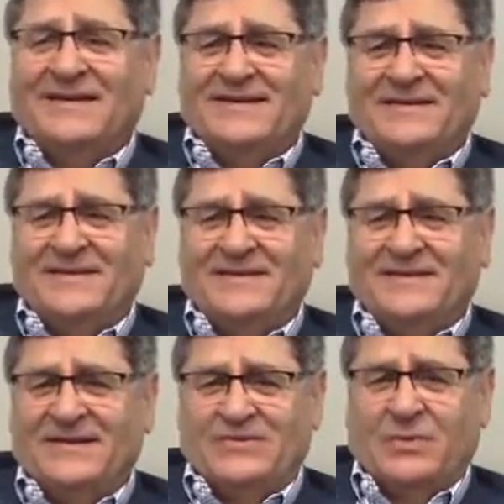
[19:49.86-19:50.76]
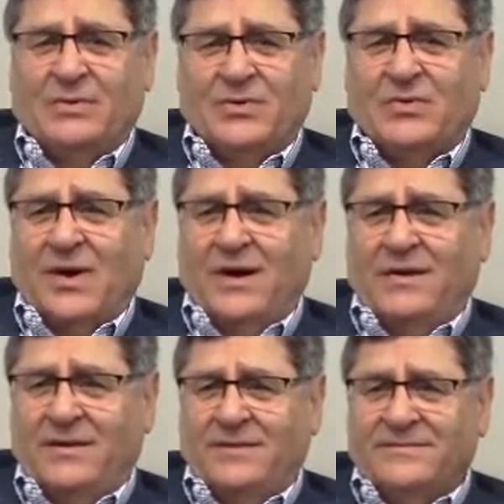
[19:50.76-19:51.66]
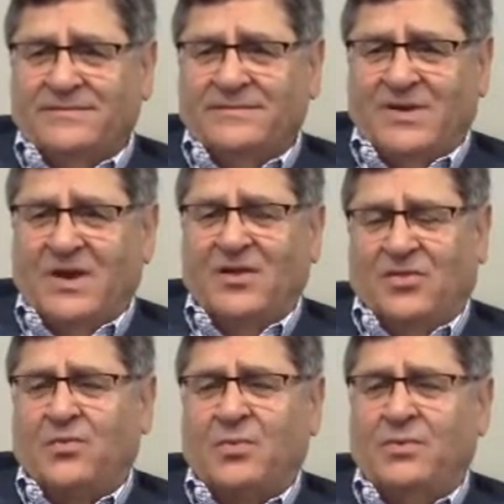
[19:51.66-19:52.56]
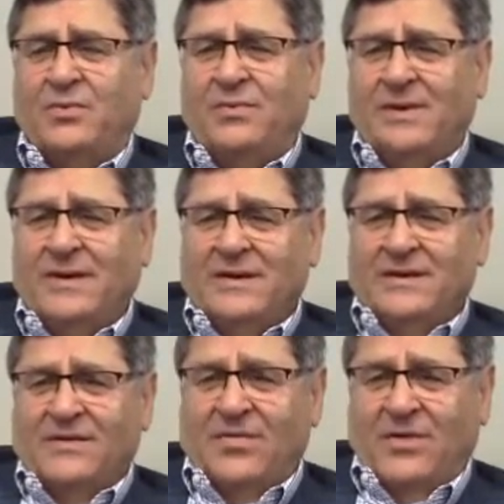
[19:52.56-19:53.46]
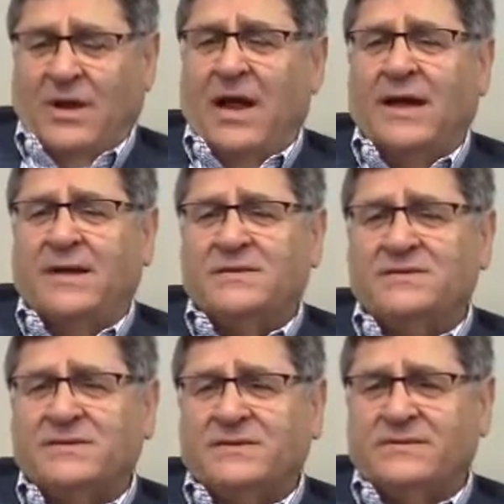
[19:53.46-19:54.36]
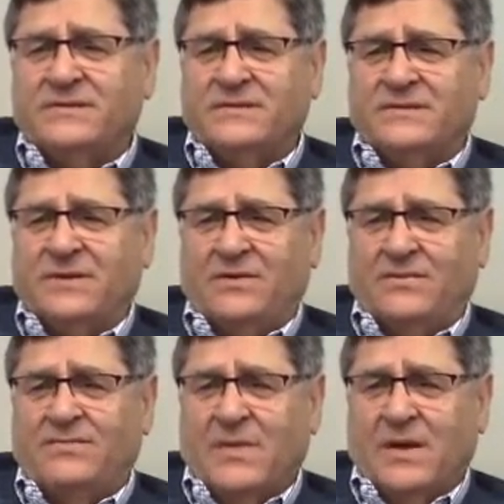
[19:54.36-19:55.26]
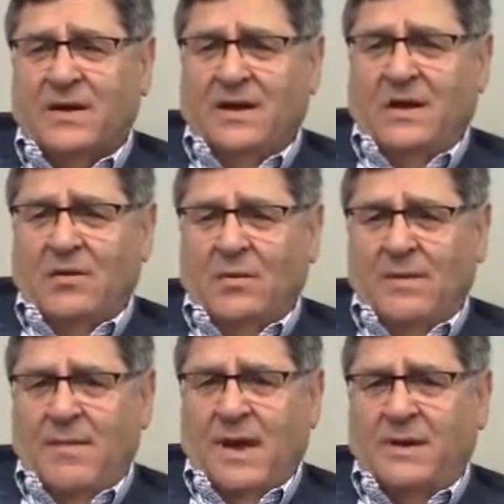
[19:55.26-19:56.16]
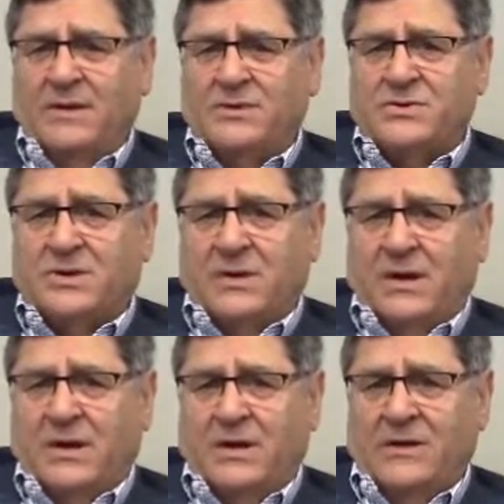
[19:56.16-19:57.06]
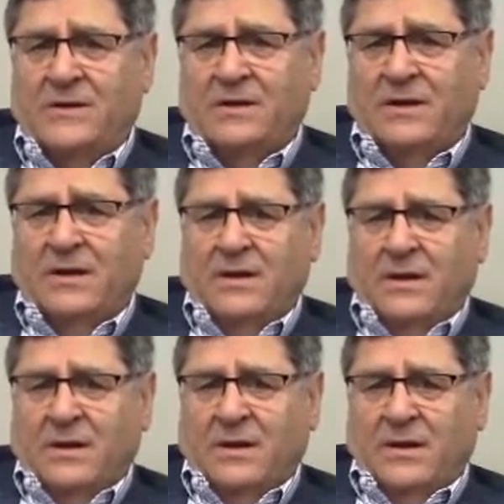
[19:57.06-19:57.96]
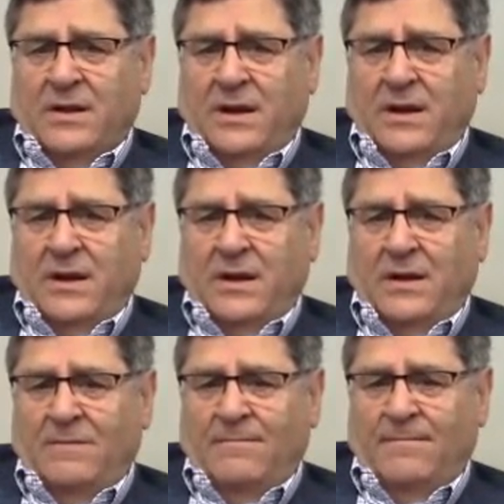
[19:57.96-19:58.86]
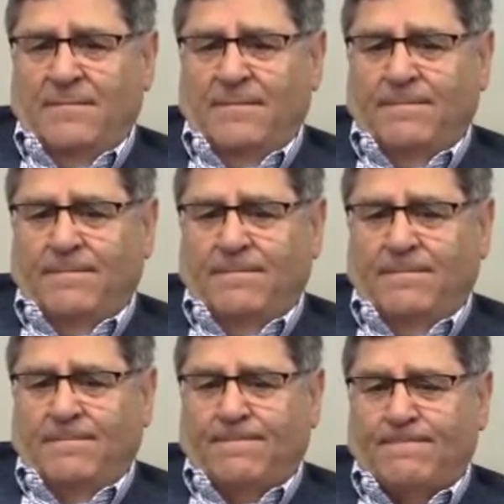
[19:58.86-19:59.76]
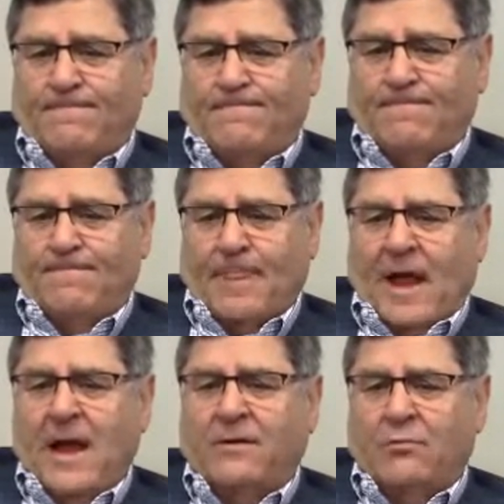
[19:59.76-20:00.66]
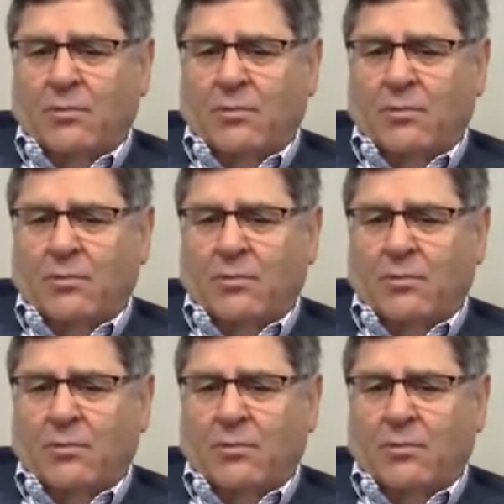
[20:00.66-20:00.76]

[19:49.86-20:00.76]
uh, as we were trying to get through the lines. So we managed. Uh, they, uh, I can